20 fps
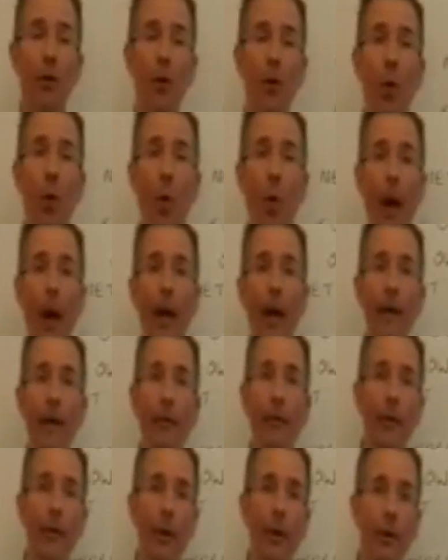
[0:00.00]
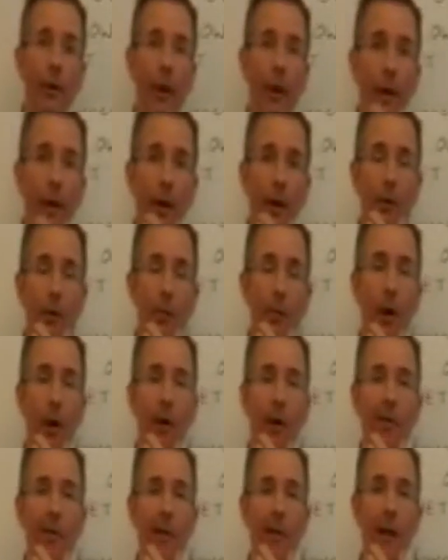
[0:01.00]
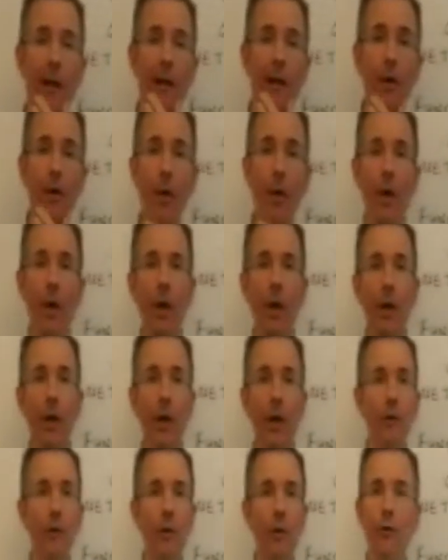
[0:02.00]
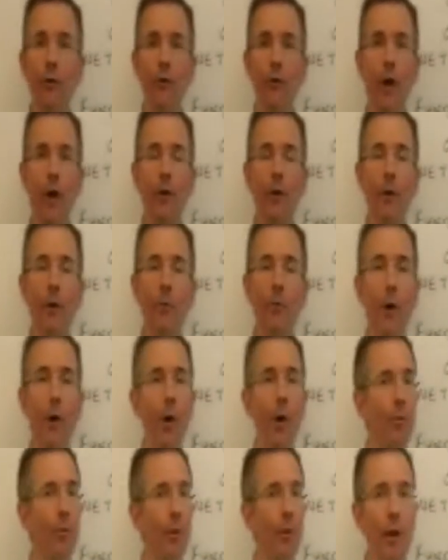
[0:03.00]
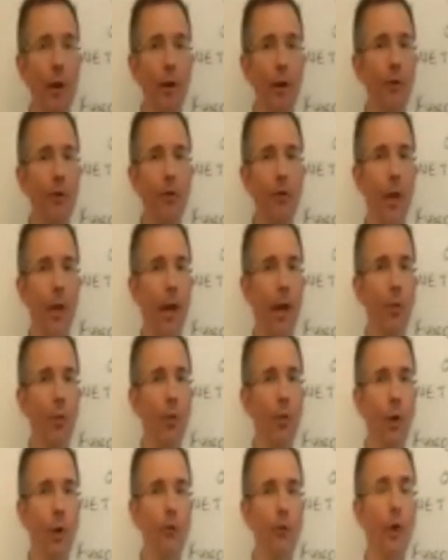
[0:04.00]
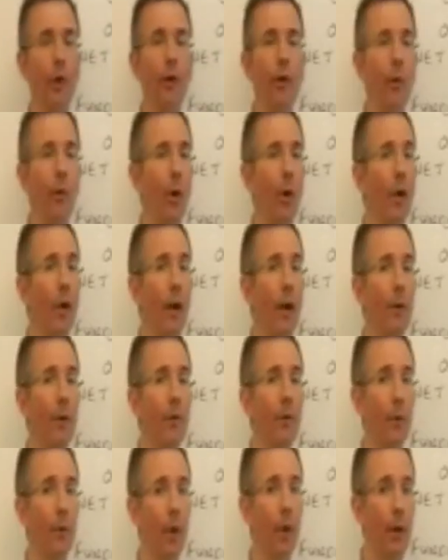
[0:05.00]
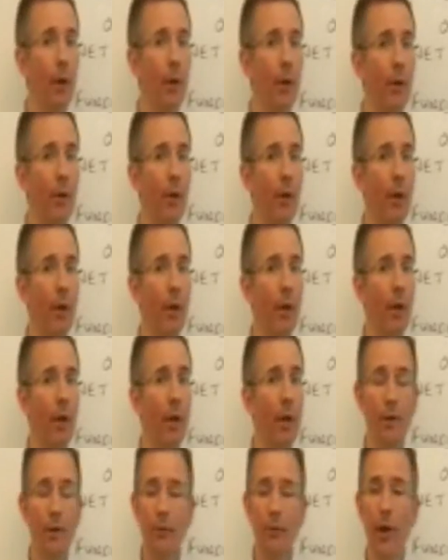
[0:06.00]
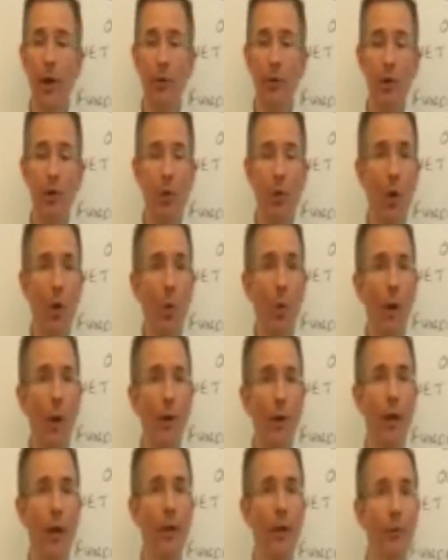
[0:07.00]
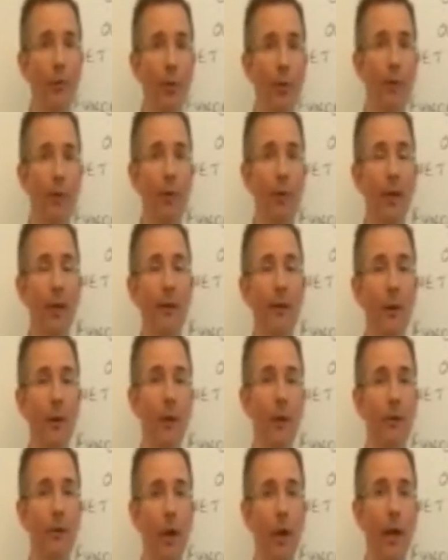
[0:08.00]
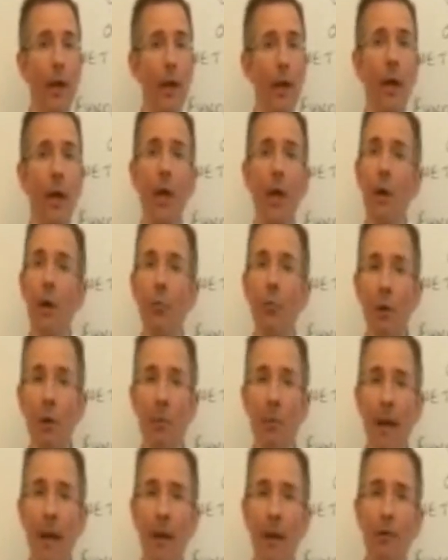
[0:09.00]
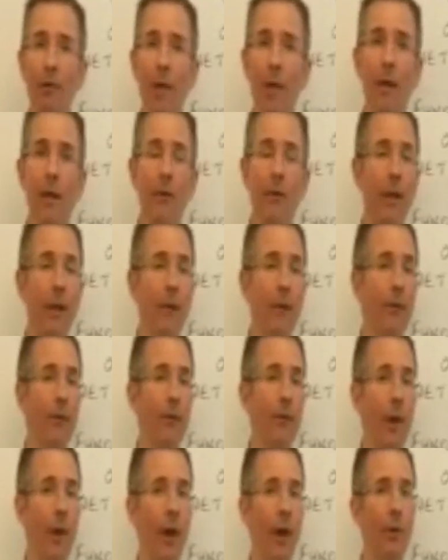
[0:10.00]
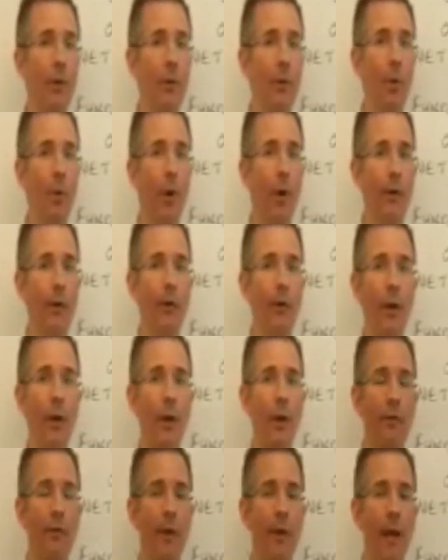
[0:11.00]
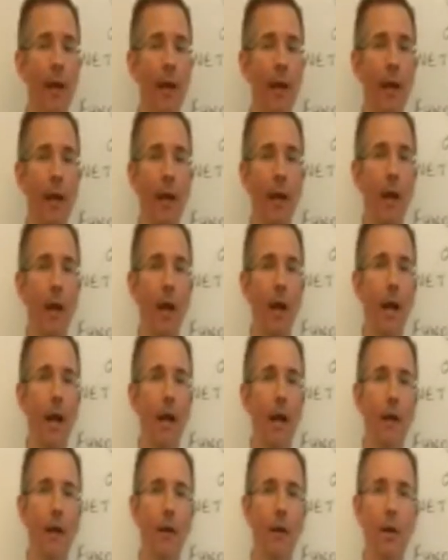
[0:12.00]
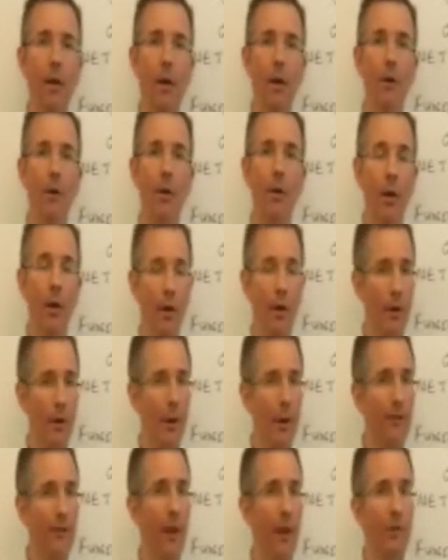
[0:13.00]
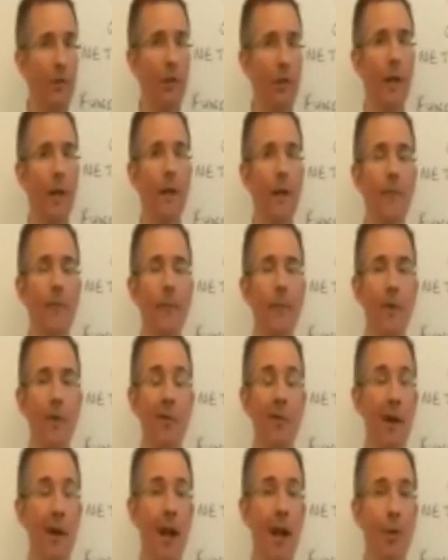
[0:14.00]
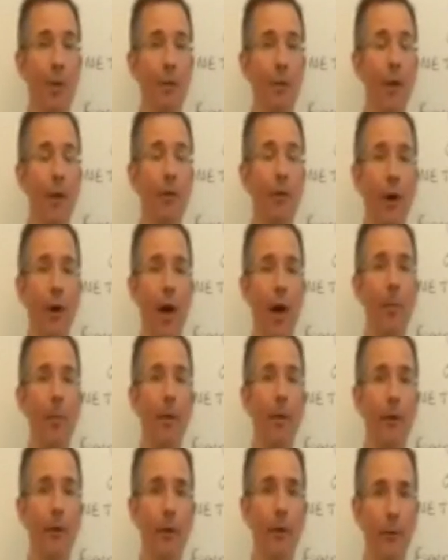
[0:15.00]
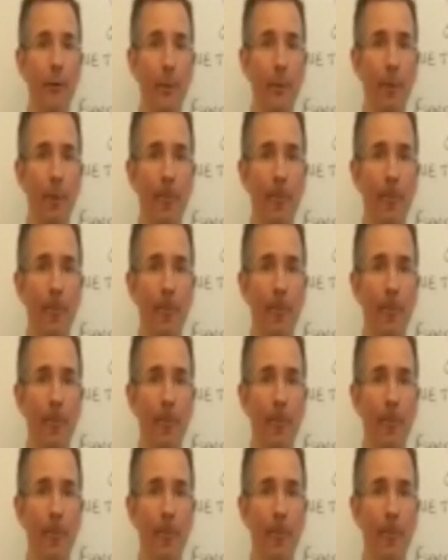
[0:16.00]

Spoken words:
not always at their current market value, it's a good starting point. A profit and loss account will not tell you what a company's worth. It just tells you what 1 year's profitability looks like. But a balance sheet is at least a starting point for getting a handle on, essentially, the value of the entire business.